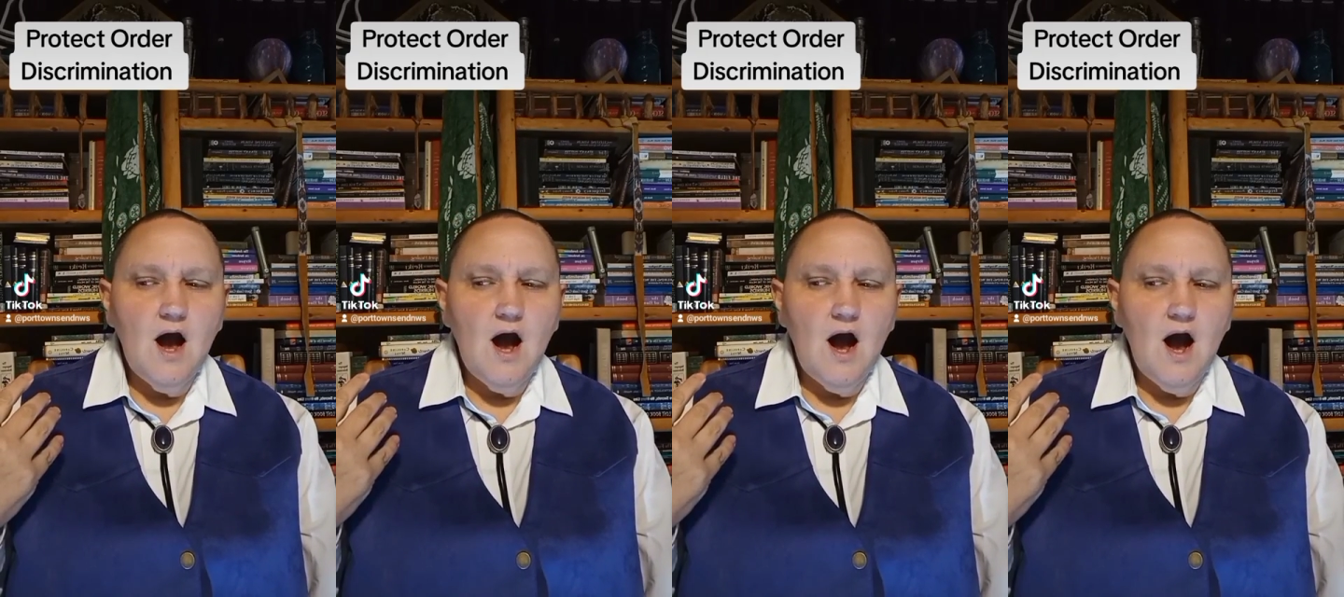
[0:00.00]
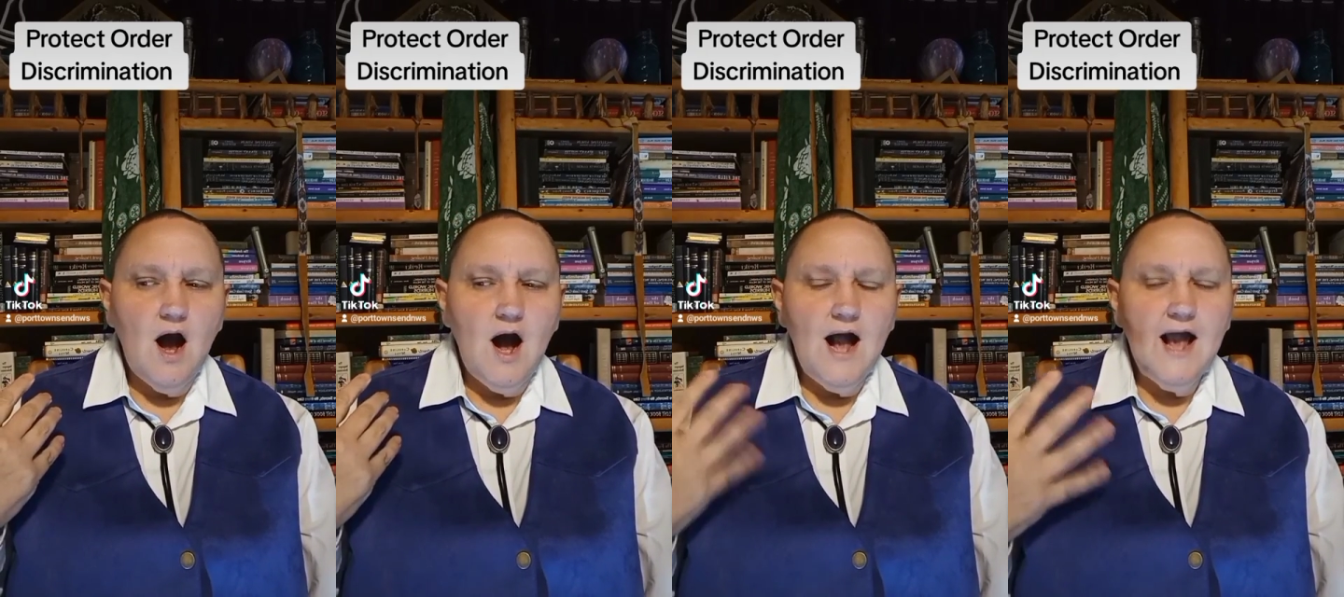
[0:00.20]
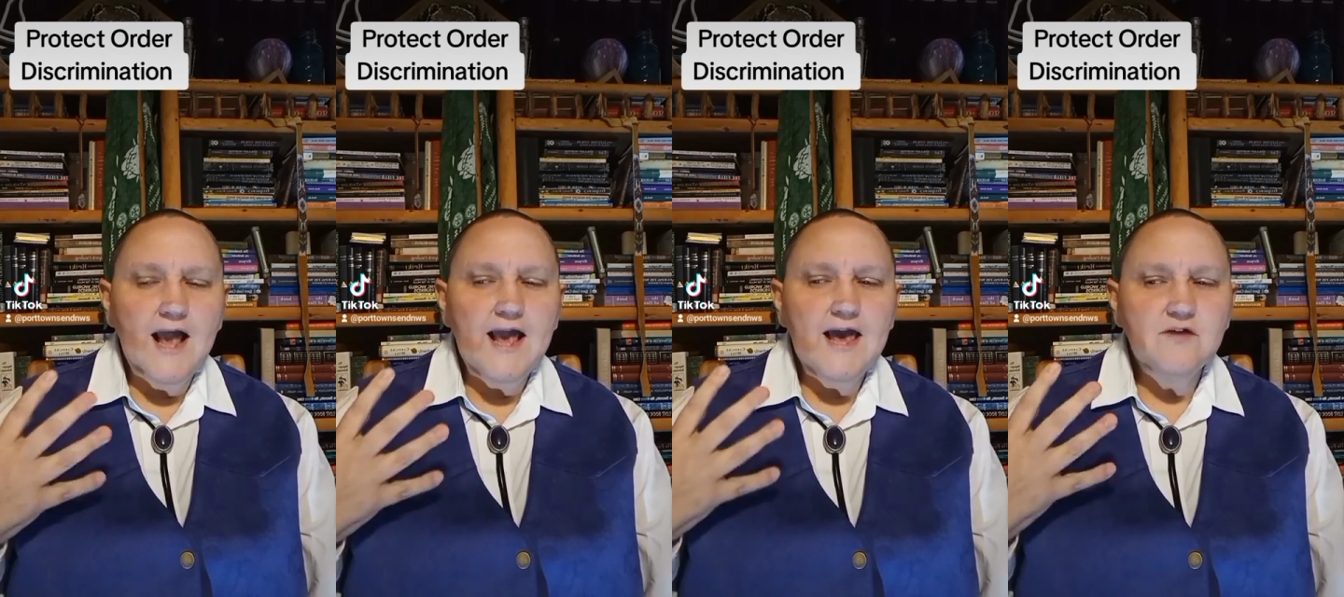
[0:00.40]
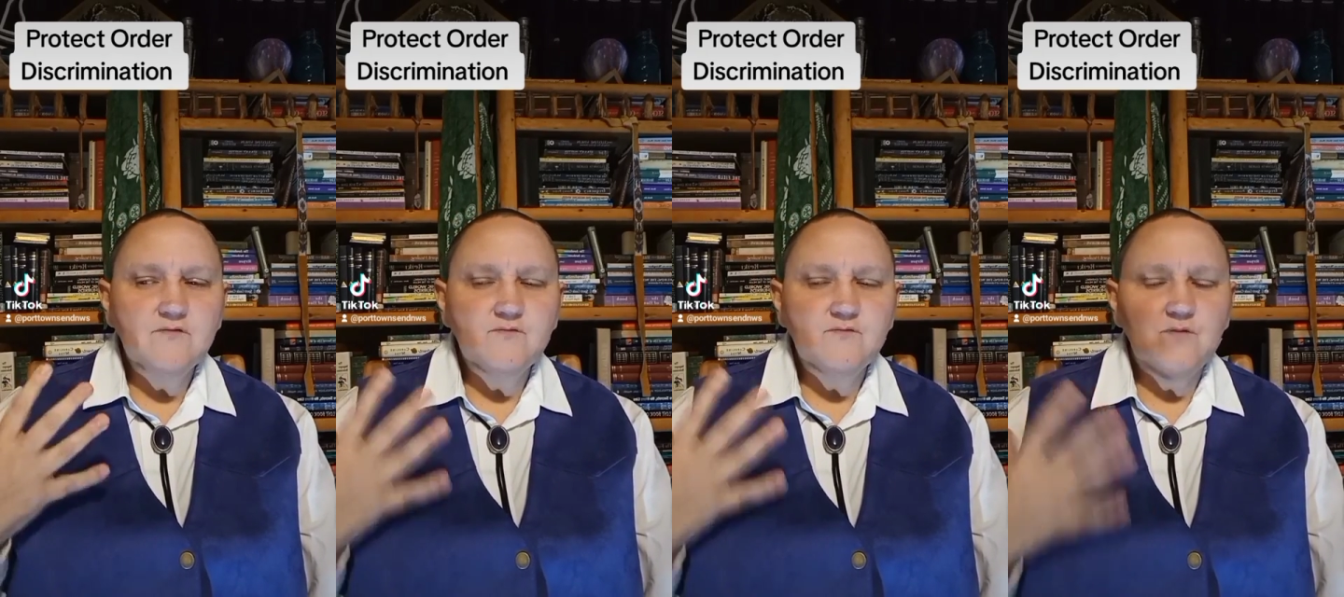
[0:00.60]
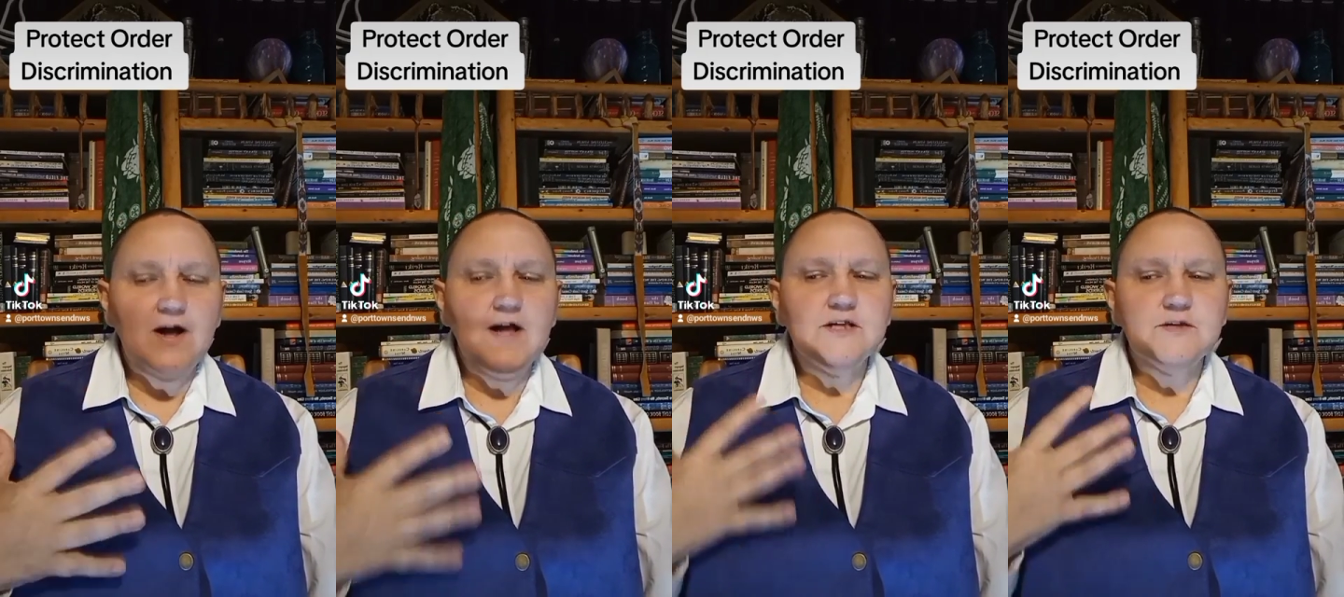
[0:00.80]
I had
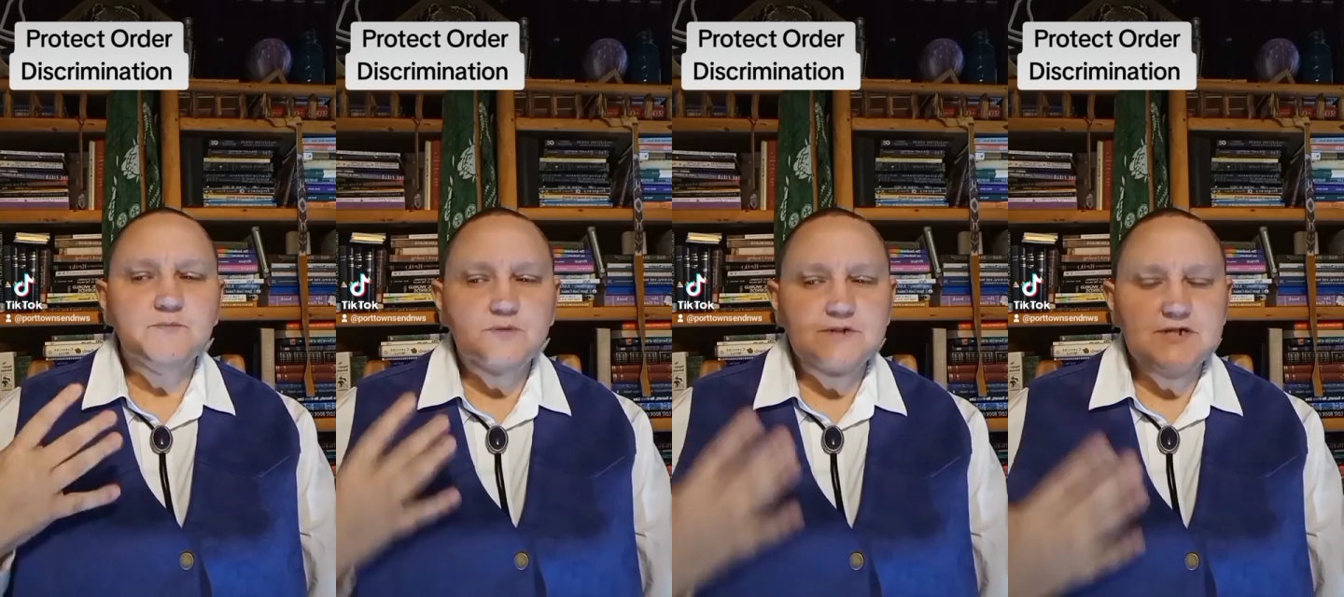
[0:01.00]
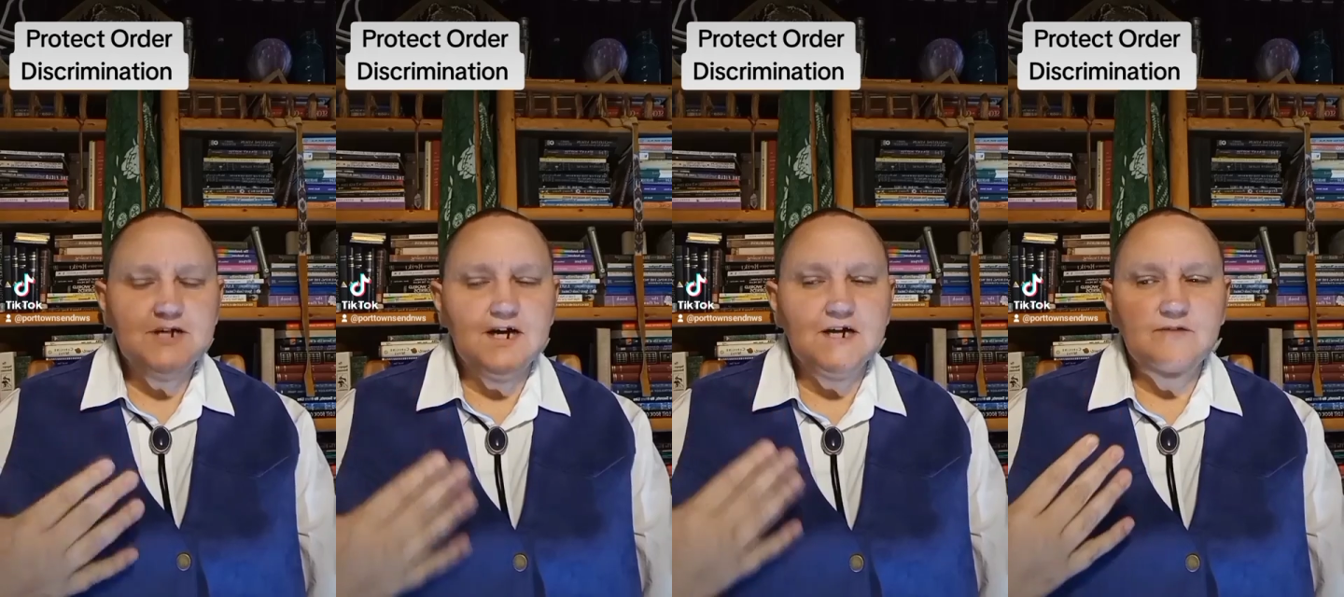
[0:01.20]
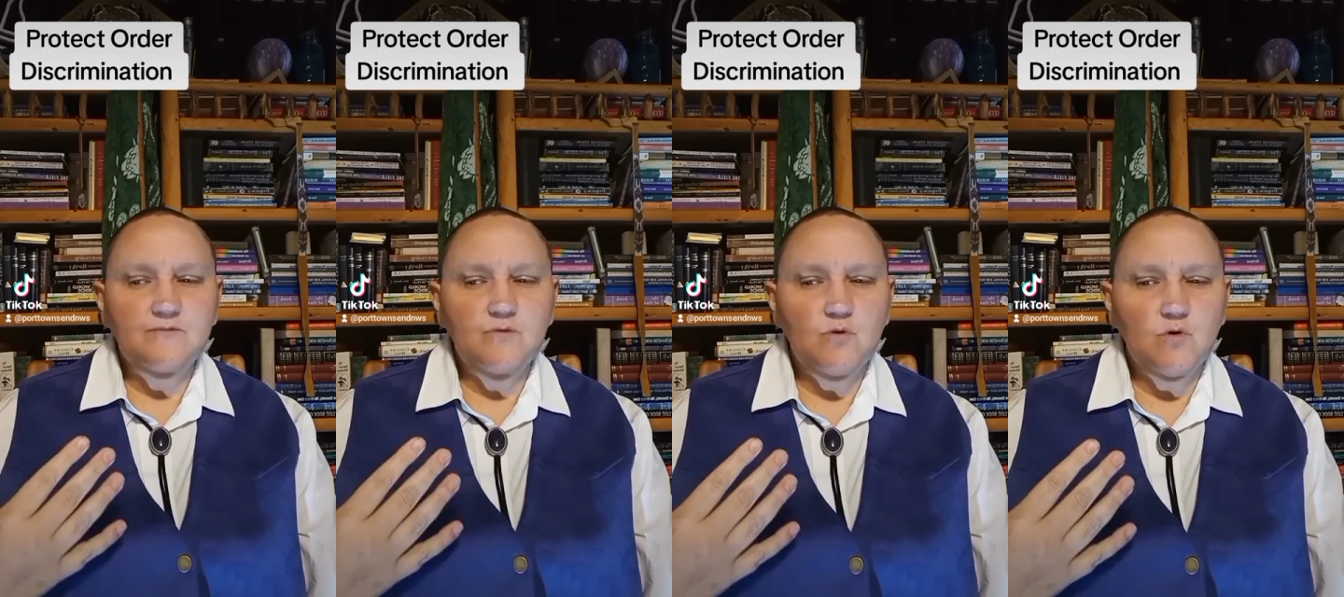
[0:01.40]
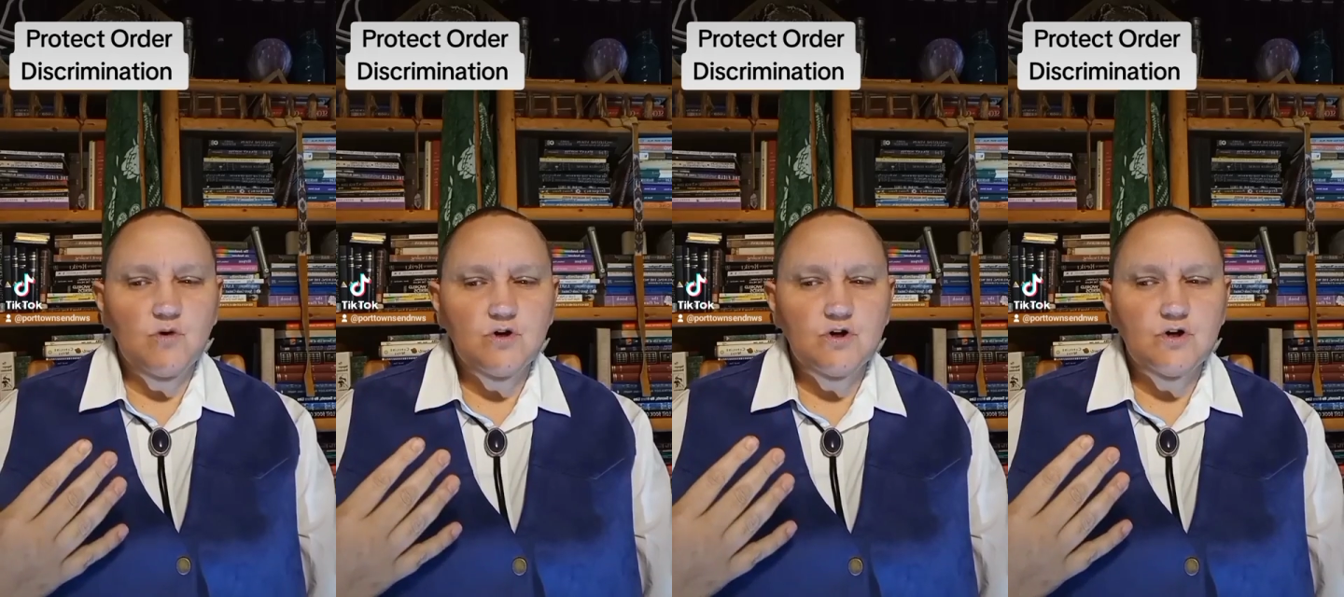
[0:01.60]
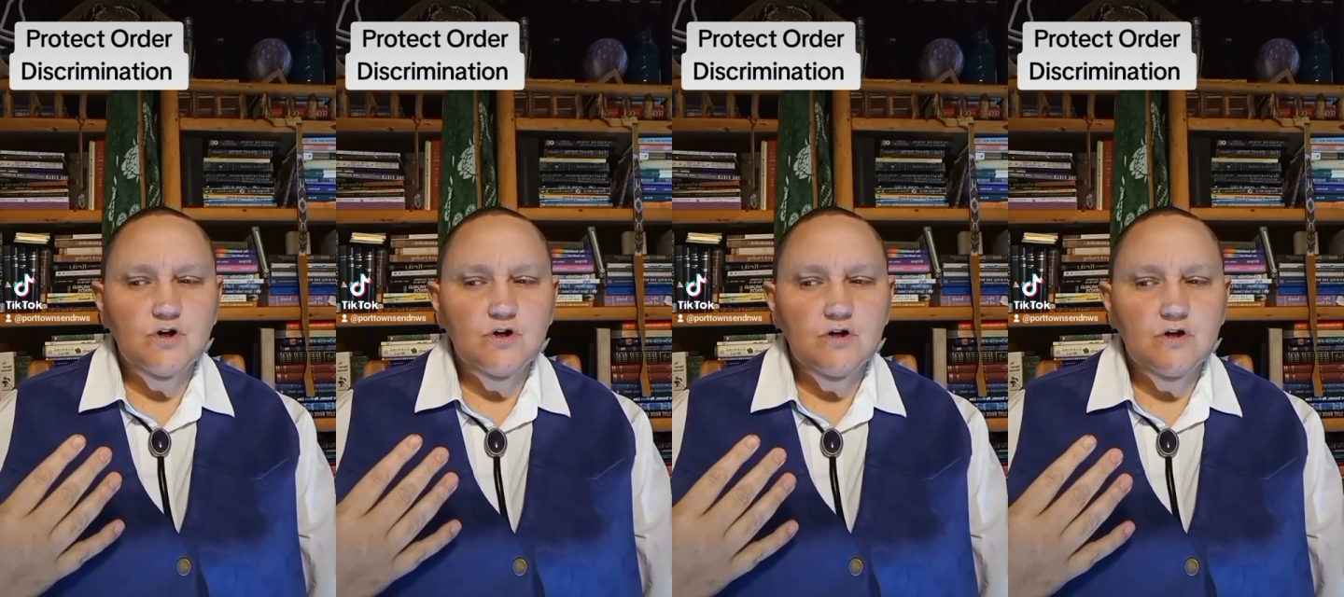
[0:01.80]
filed a protective
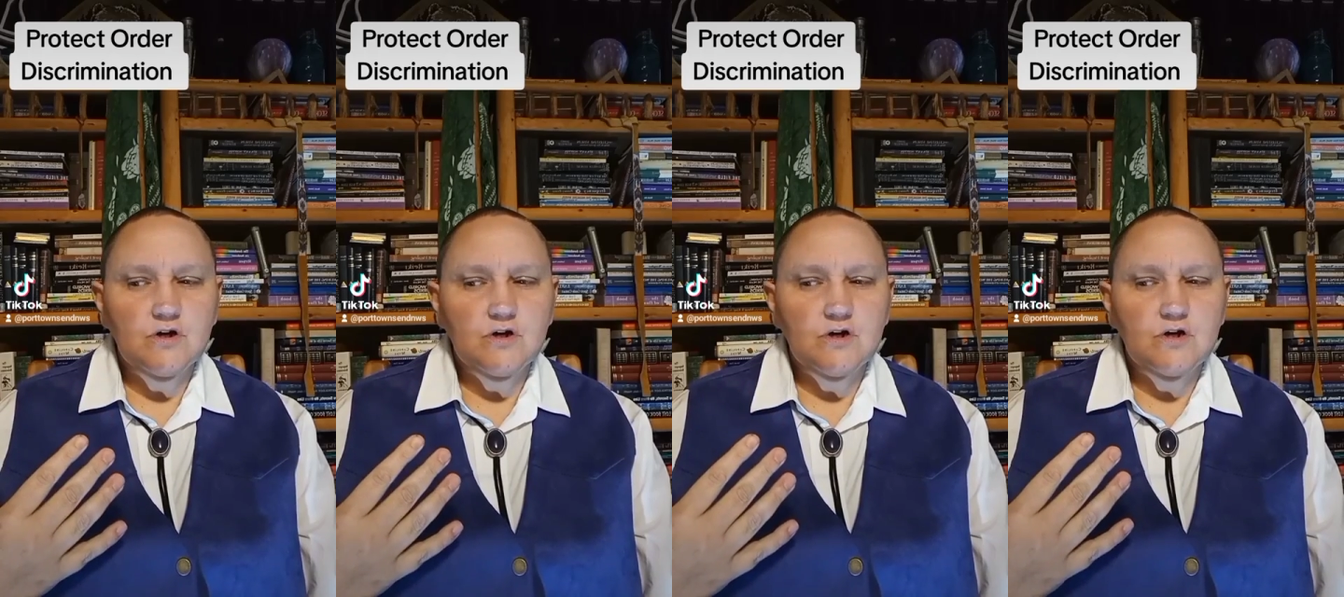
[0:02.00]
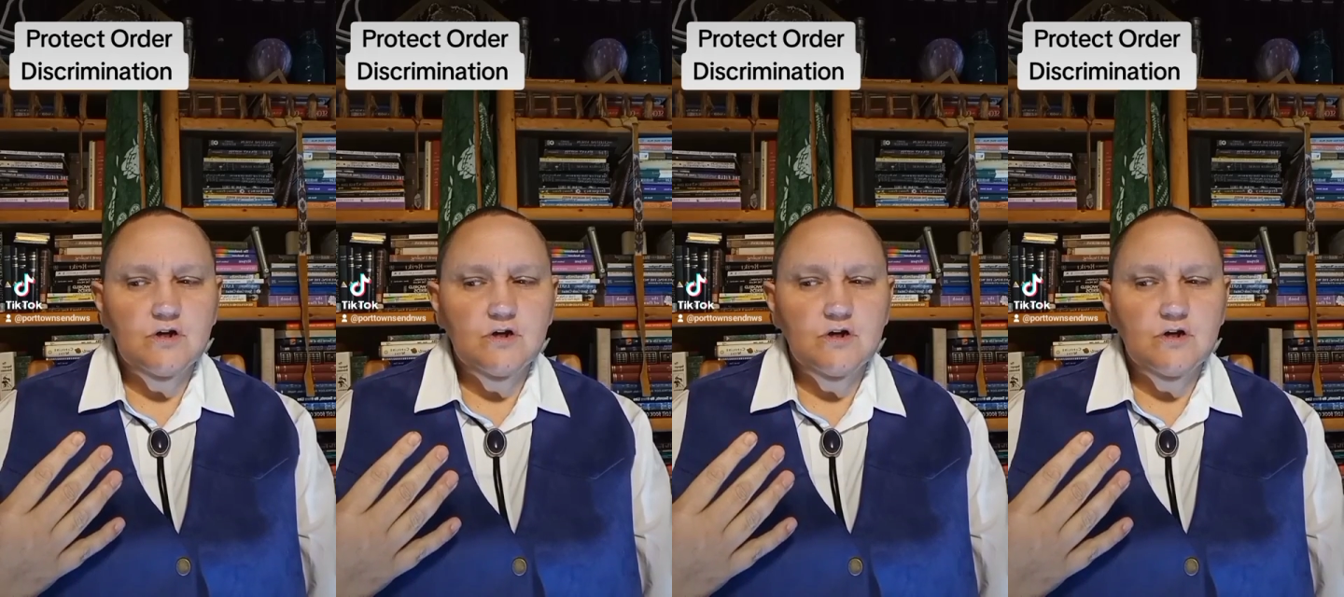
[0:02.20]
order